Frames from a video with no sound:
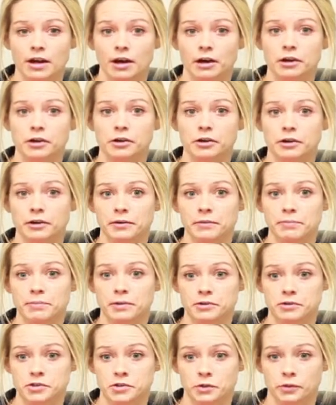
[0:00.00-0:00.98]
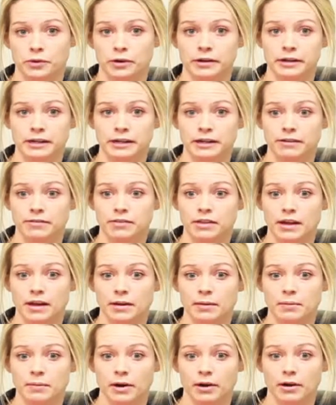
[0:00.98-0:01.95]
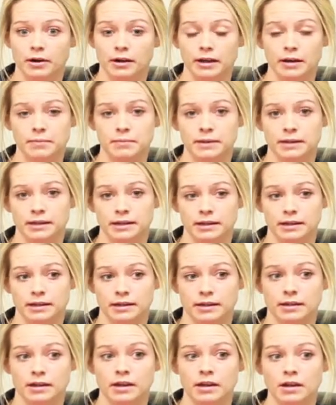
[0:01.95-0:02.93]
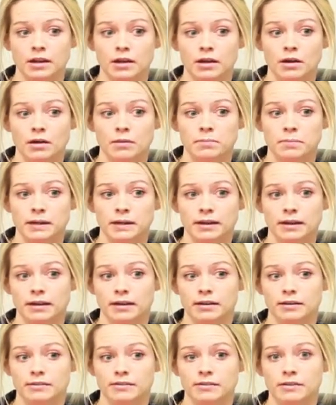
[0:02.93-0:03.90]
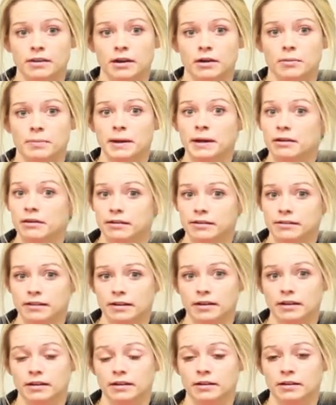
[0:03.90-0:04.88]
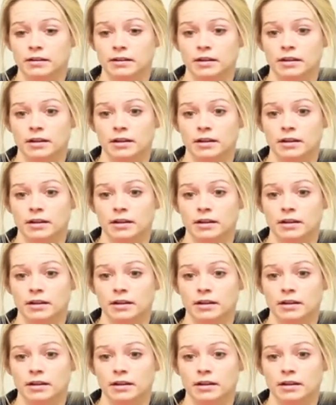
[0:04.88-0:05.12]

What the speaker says: A good majority of them are coming in because their parenting,